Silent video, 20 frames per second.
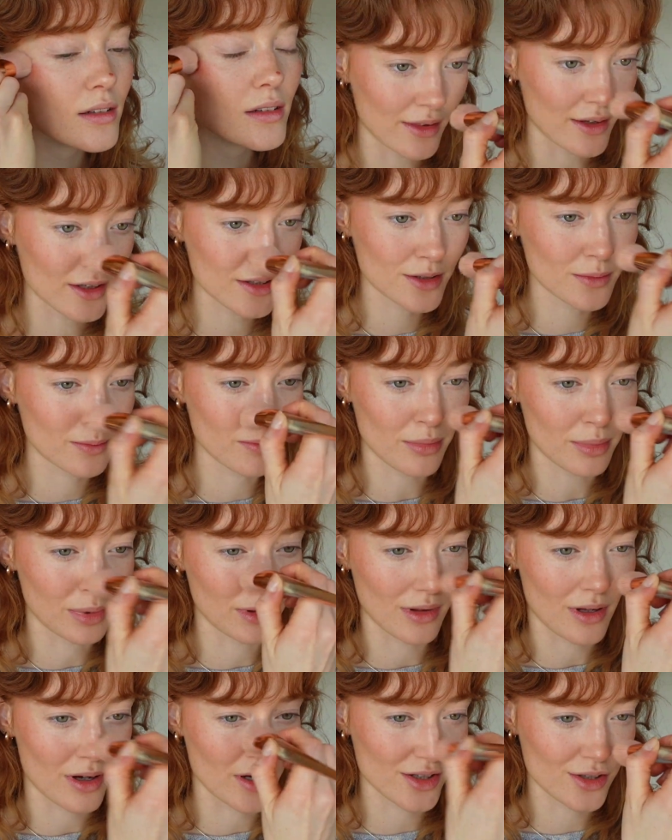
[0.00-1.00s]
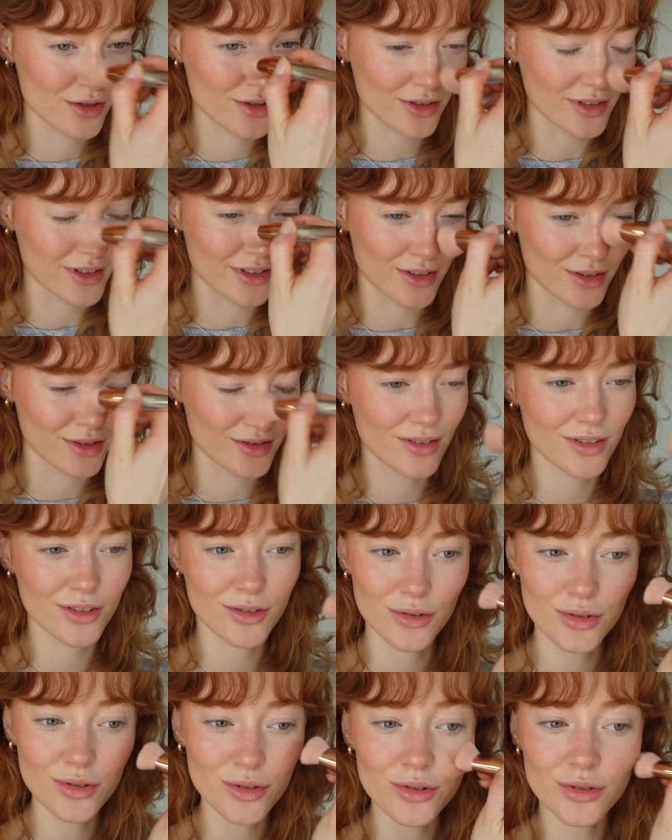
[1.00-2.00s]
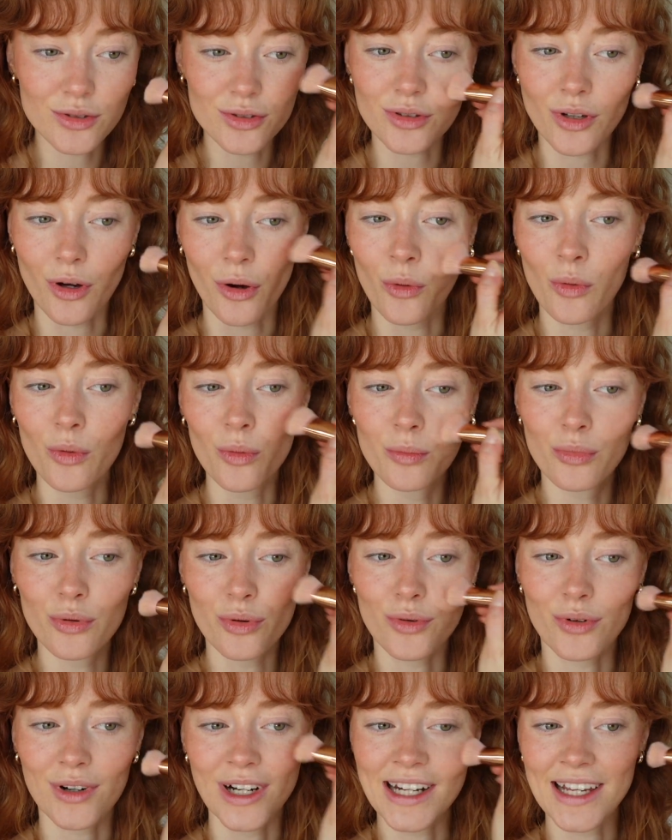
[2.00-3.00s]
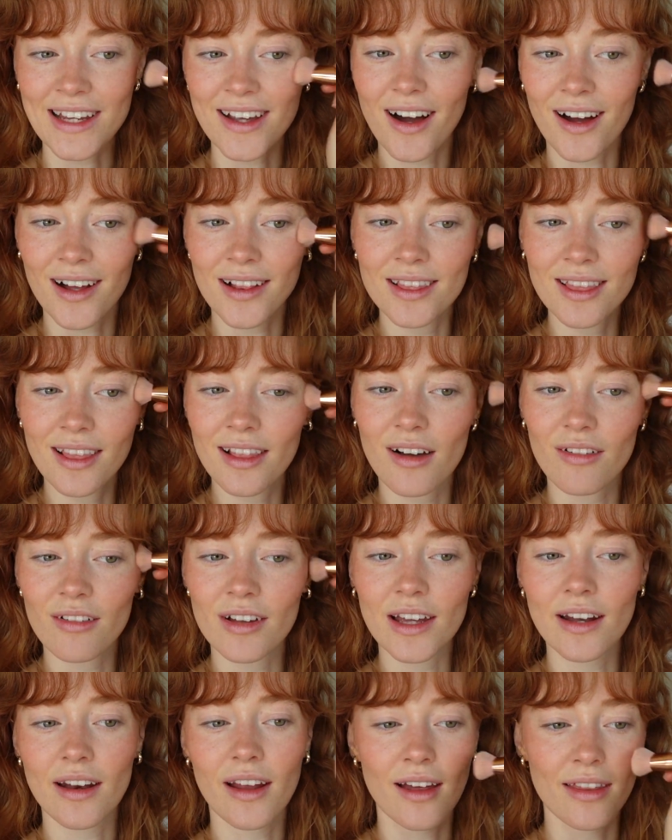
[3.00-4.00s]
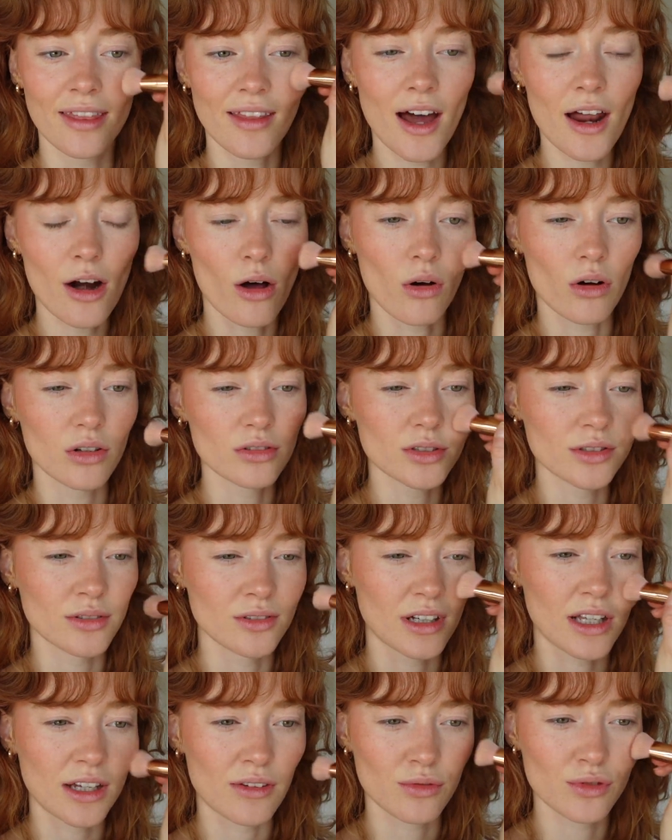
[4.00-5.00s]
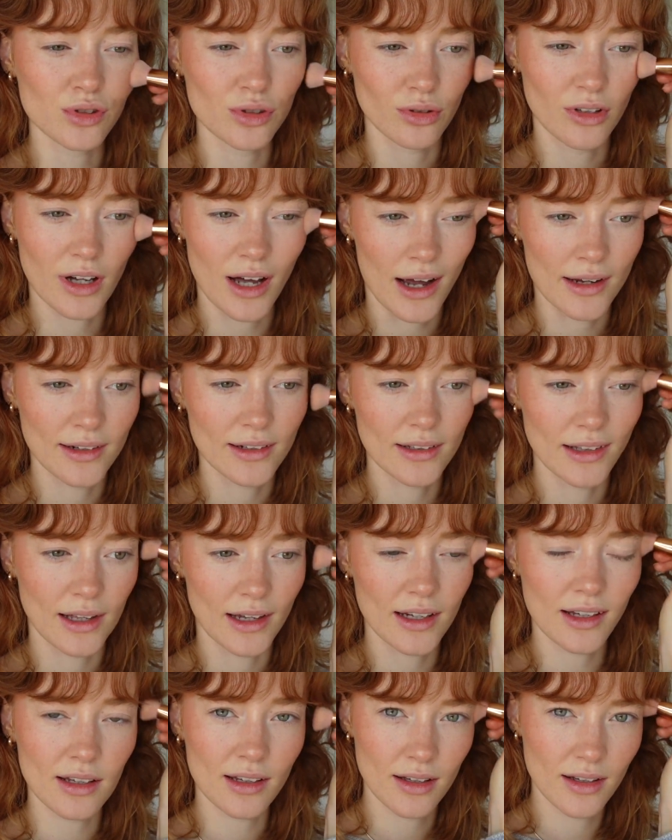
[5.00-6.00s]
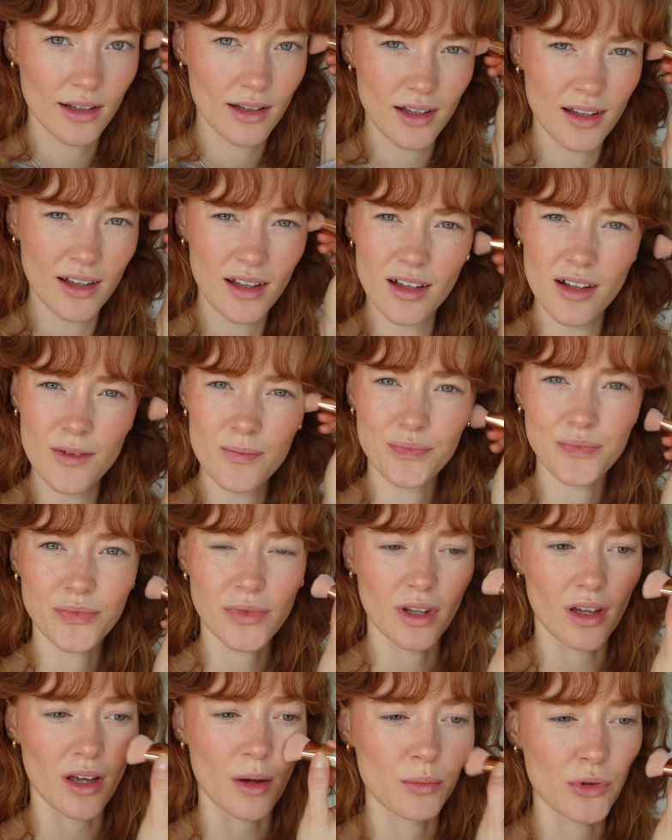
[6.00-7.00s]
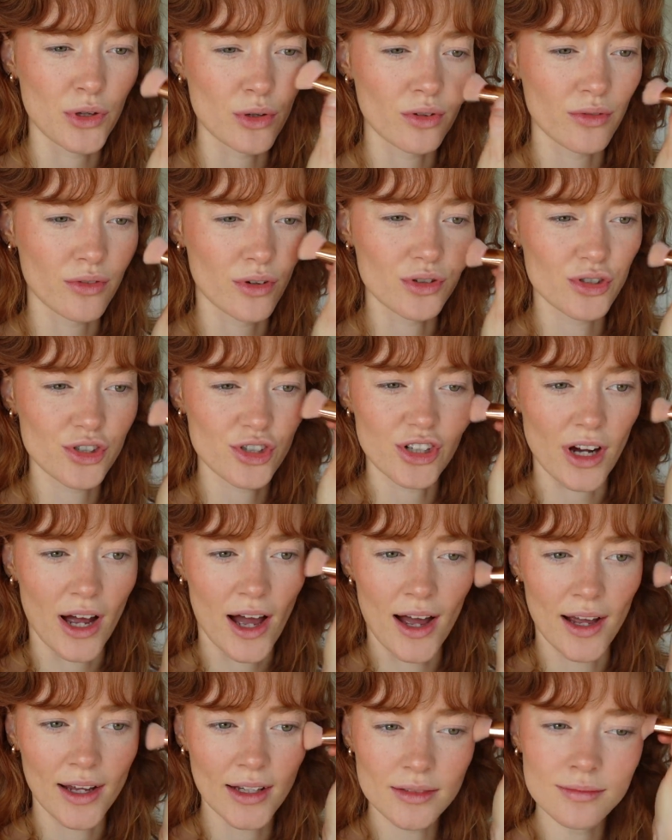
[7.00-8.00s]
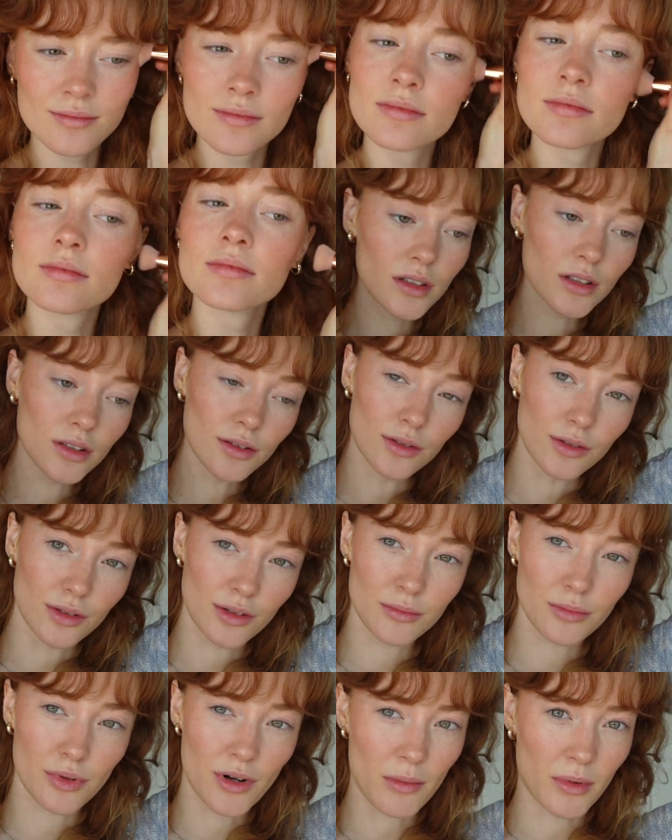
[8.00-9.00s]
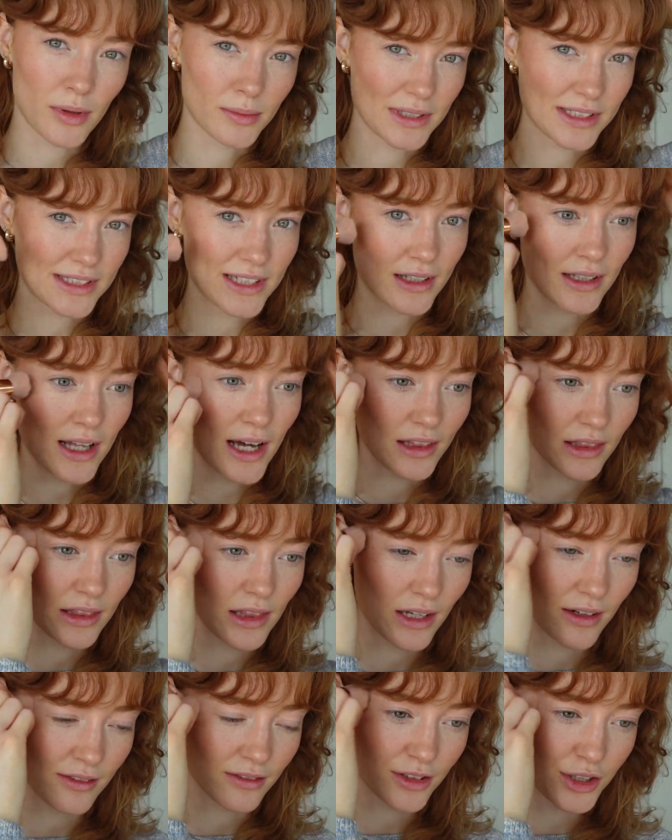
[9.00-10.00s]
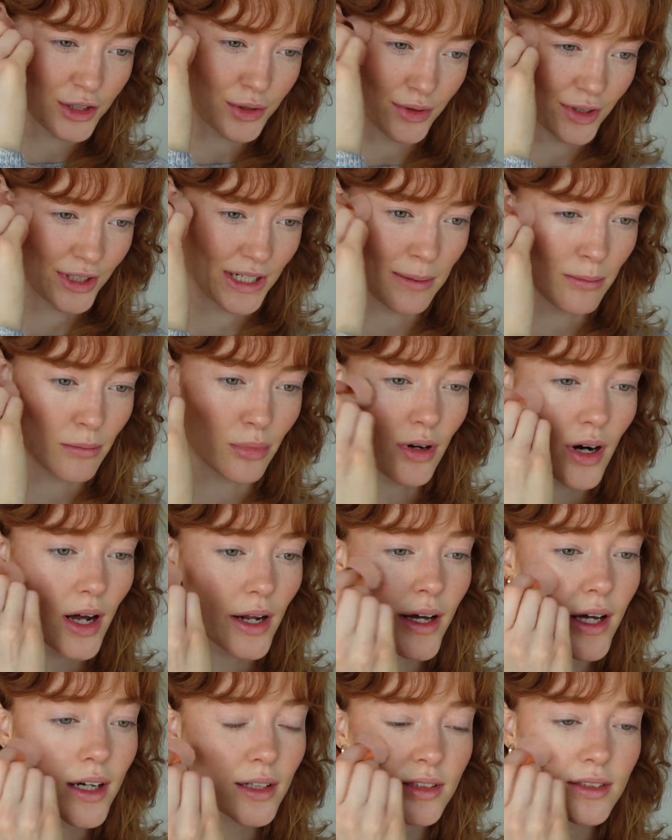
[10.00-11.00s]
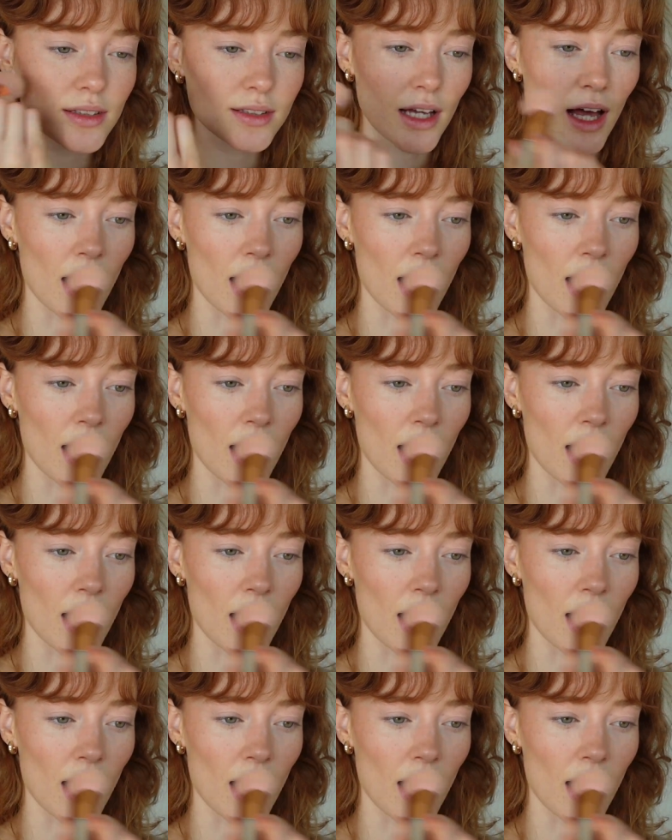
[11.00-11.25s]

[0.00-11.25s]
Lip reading: This blush is so pretty, I love it. And that also gives you kind of like a beautiful shine. You can probably tell I love cream products.